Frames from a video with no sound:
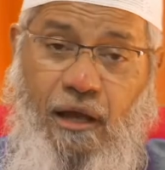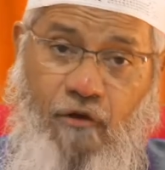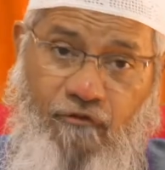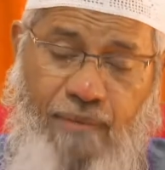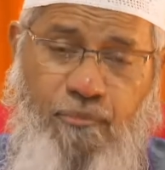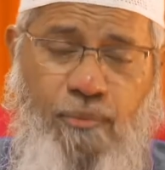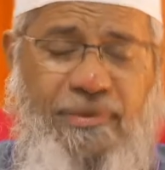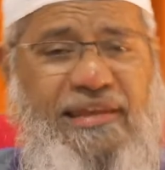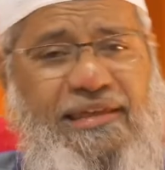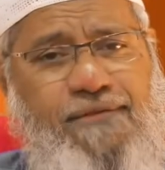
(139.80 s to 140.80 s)
One more
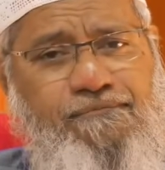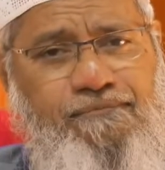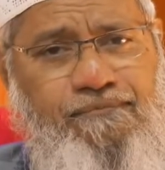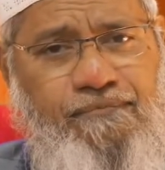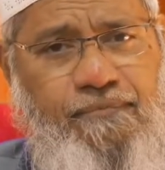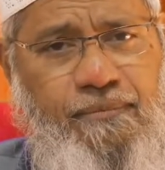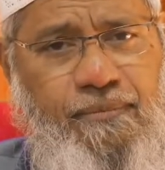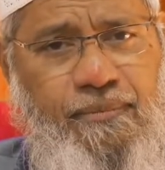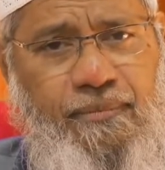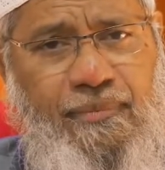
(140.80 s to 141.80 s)
meaning,
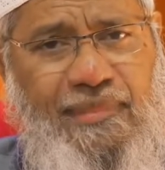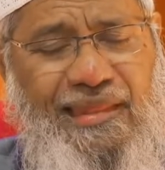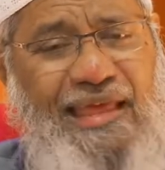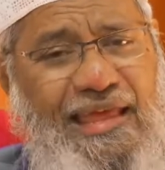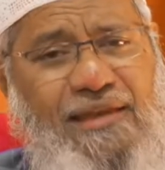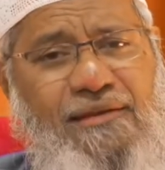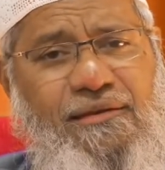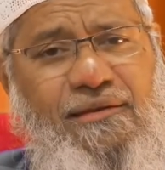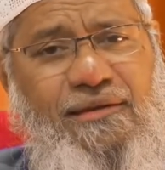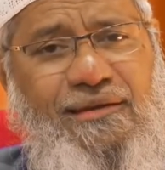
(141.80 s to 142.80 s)
in
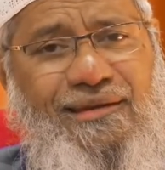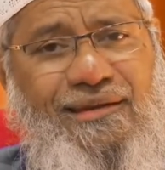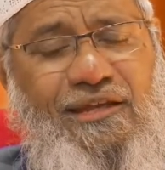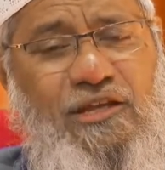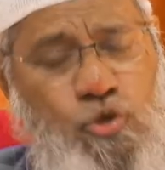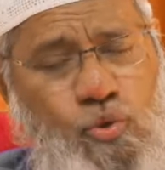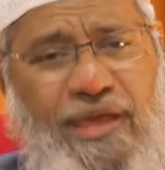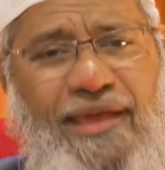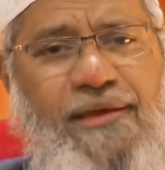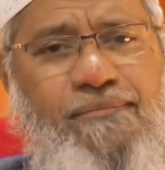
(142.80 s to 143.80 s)

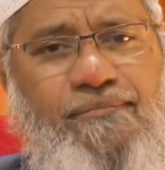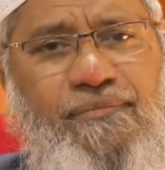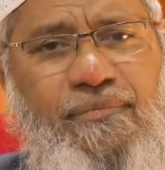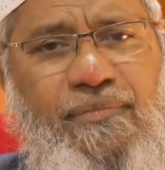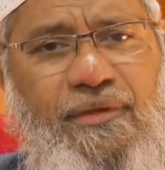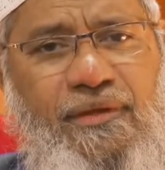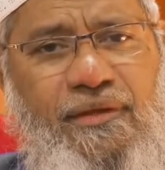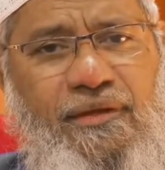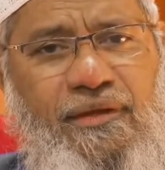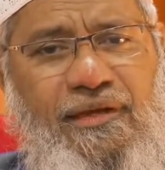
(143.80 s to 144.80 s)
UK,
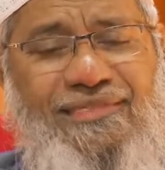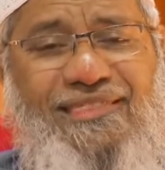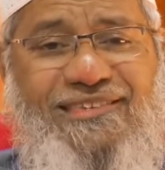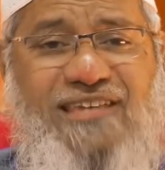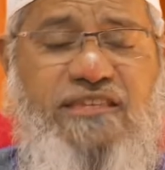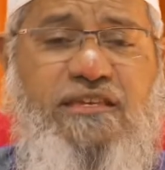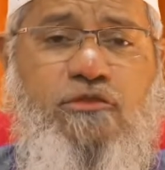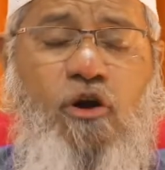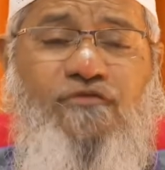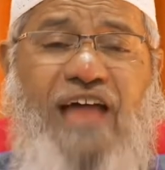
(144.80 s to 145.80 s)
the judges
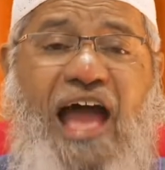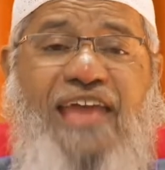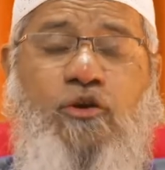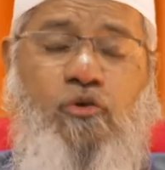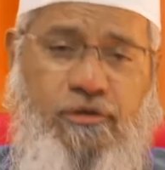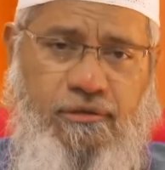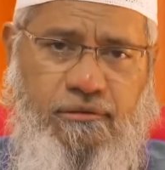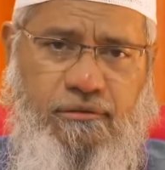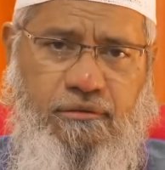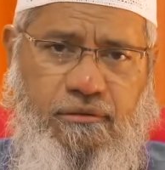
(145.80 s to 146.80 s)
of the High Court
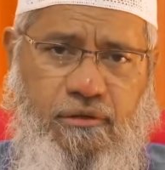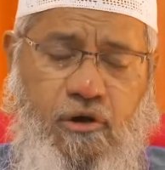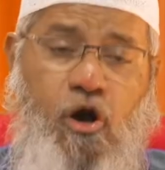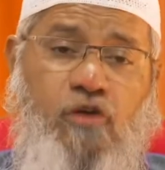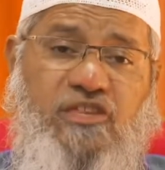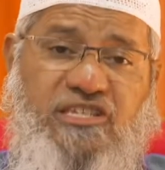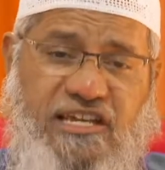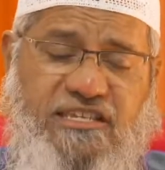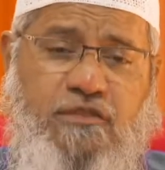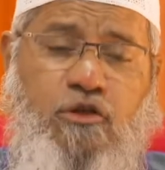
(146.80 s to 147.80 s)
or the
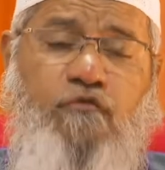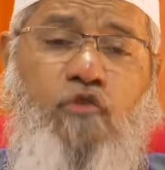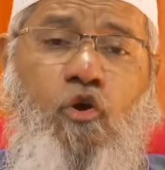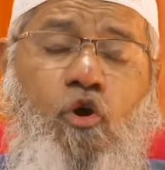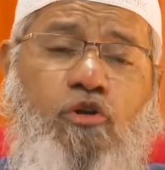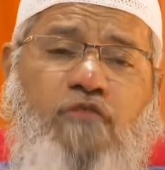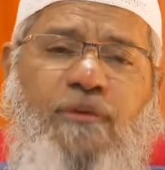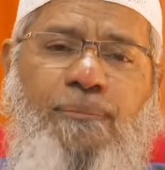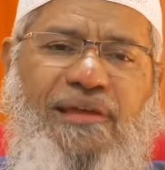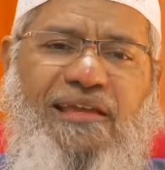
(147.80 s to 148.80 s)
judges of the Court of
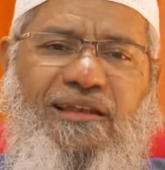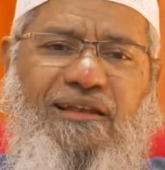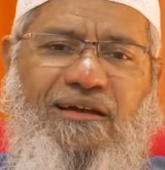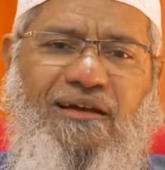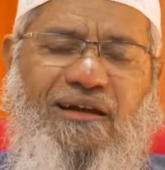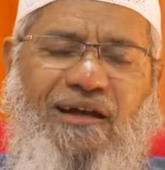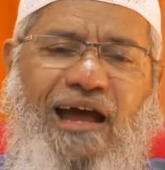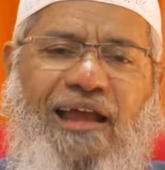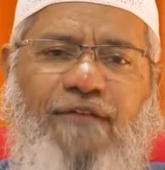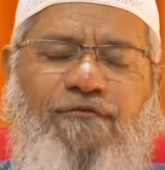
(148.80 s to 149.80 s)
Appeal
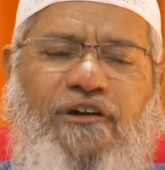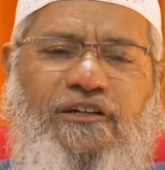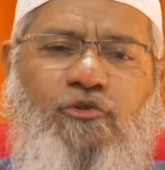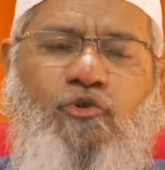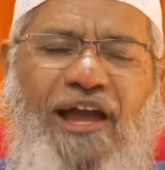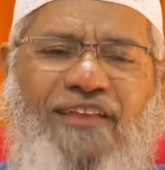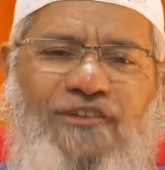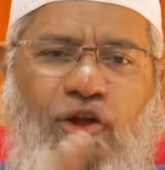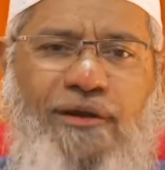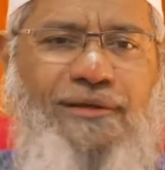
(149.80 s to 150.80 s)
are referred to as
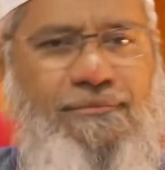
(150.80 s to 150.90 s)
Lord.